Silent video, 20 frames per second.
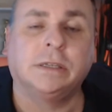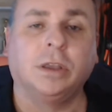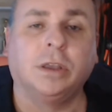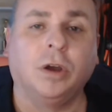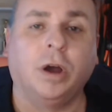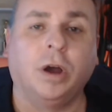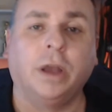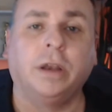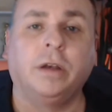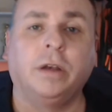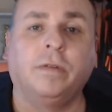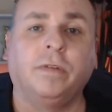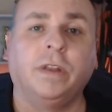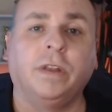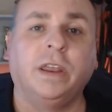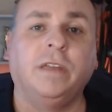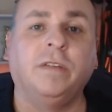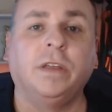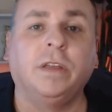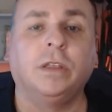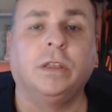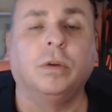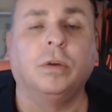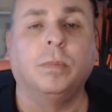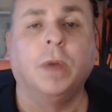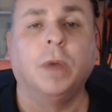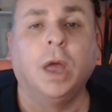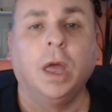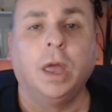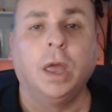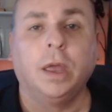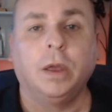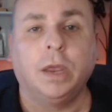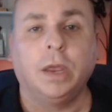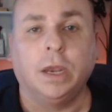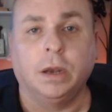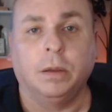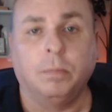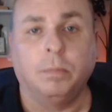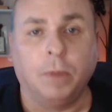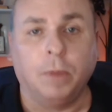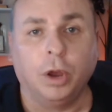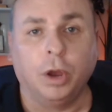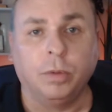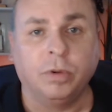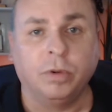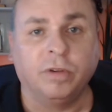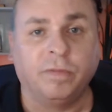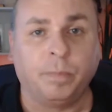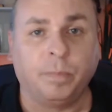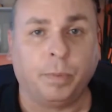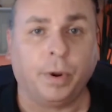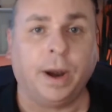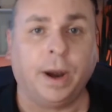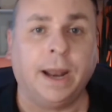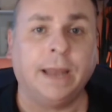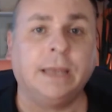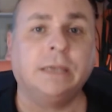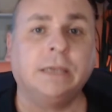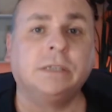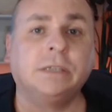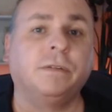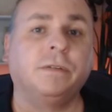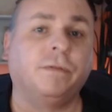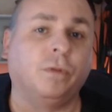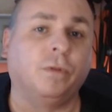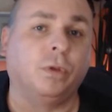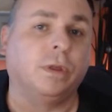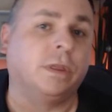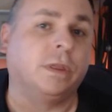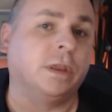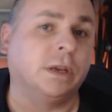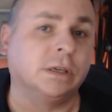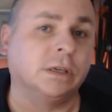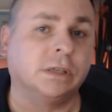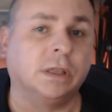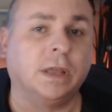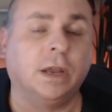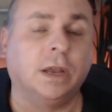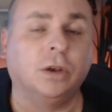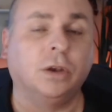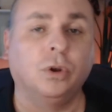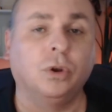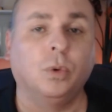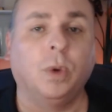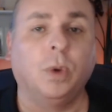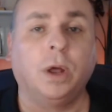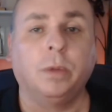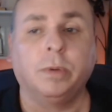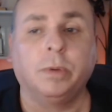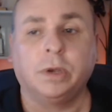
The idea of leaving them in a moment of praise for the things that they do well,